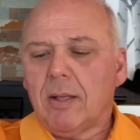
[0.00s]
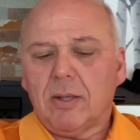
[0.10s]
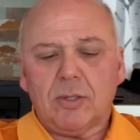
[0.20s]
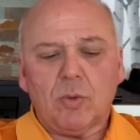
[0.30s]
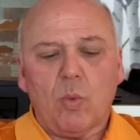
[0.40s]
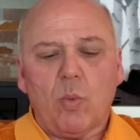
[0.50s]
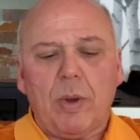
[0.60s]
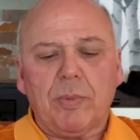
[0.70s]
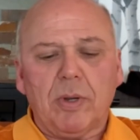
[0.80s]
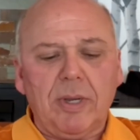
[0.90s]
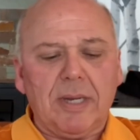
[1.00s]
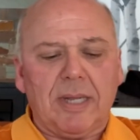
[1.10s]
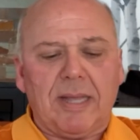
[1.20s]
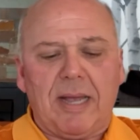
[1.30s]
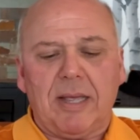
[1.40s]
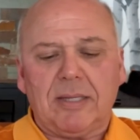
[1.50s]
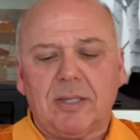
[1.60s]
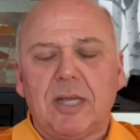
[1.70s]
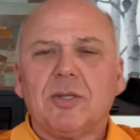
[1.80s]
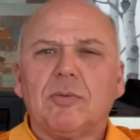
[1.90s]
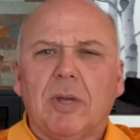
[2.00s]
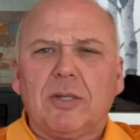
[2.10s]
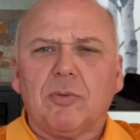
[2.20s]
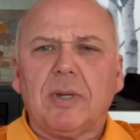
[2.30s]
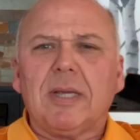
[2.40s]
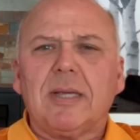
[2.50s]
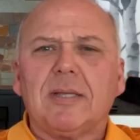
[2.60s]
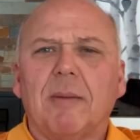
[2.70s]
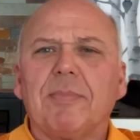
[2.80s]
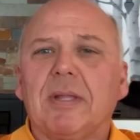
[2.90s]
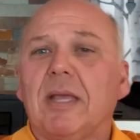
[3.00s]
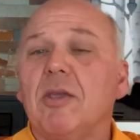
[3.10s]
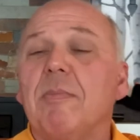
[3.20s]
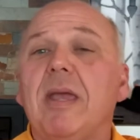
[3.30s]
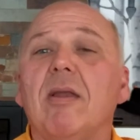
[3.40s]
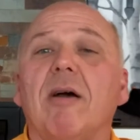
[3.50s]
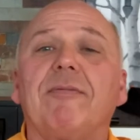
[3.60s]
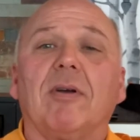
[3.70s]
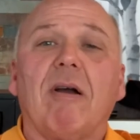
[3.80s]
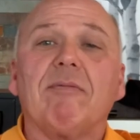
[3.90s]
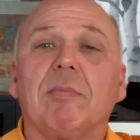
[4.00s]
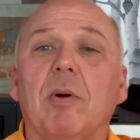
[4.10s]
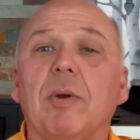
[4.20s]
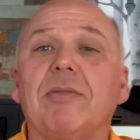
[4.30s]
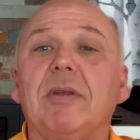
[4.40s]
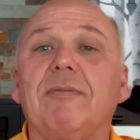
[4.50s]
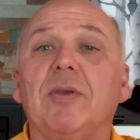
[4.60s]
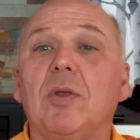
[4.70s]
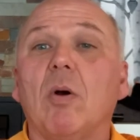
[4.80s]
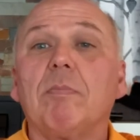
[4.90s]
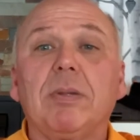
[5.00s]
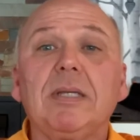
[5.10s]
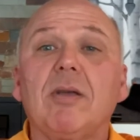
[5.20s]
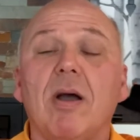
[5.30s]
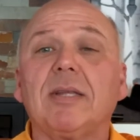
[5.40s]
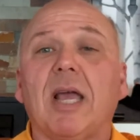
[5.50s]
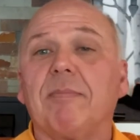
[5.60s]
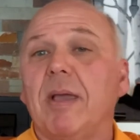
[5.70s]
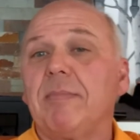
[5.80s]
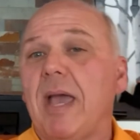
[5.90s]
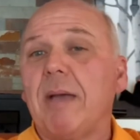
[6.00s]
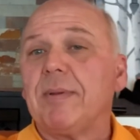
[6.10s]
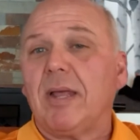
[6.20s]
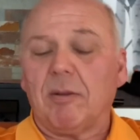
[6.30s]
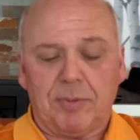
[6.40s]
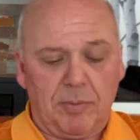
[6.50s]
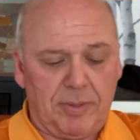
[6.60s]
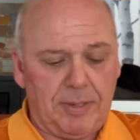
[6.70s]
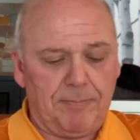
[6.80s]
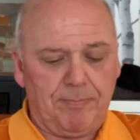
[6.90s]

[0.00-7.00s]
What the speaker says: So when we're looking at that, it's really something that you may not feel comfortable with. And if you don't, please contact me. I'd be happy to help you with it.